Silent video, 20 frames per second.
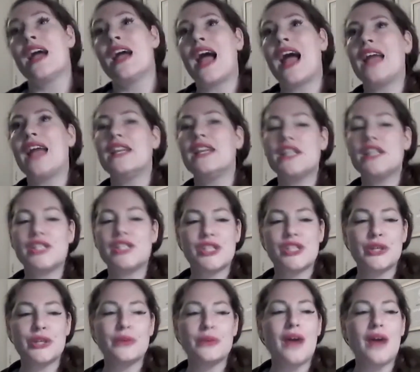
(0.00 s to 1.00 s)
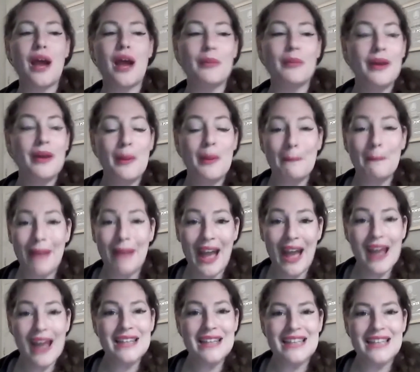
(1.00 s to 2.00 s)
I need to
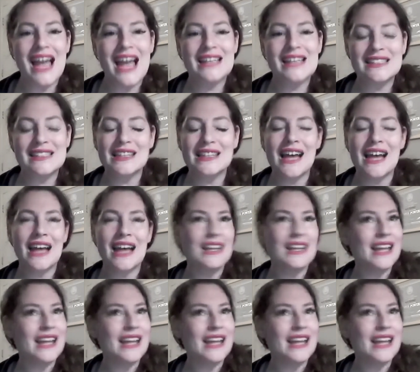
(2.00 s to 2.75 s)
buy a Tesla.